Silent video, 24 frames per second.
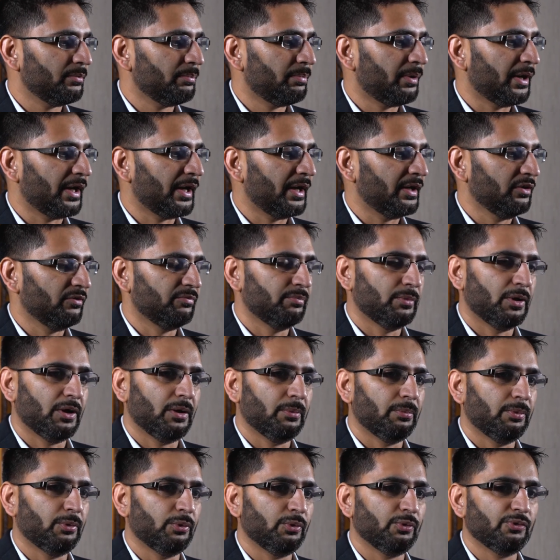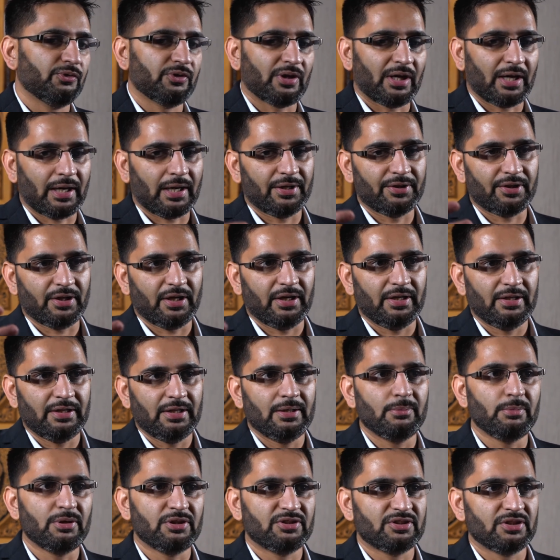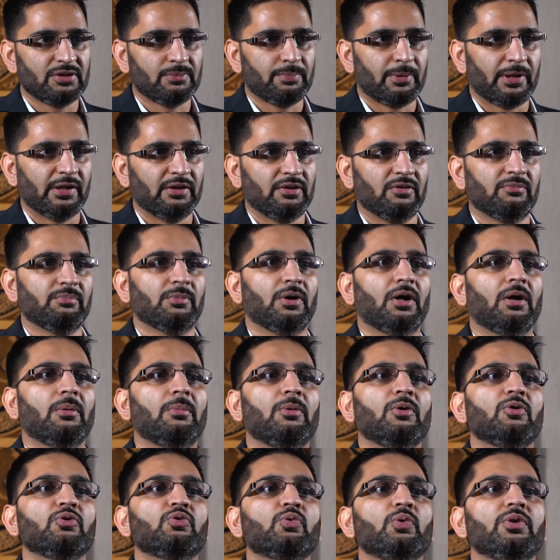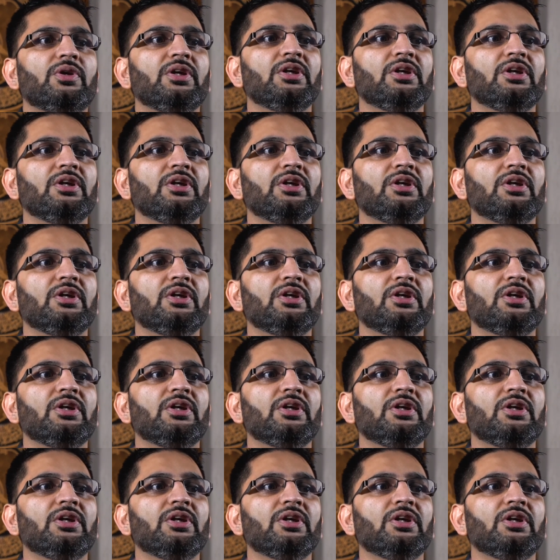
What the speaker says: pile of marbles add a limited pile of marbles would